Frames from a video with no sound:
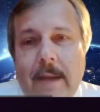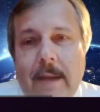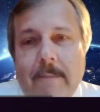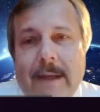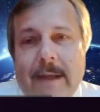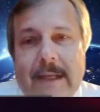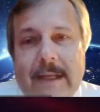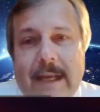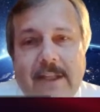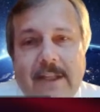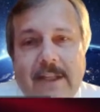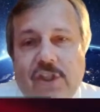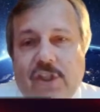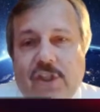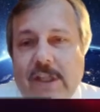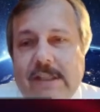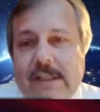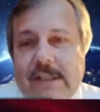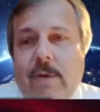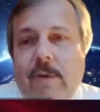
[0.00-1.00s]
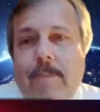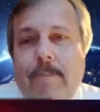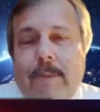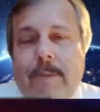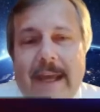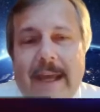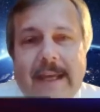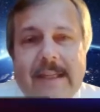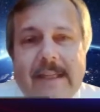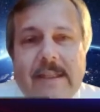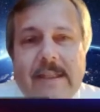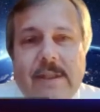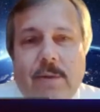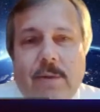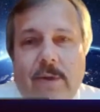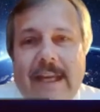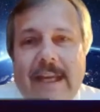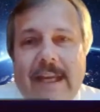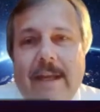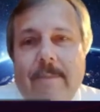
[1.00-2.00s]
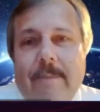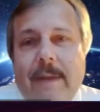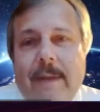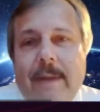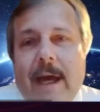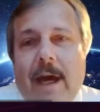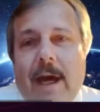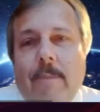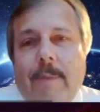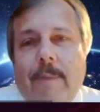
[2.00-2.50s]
But let's just replace rhenium now by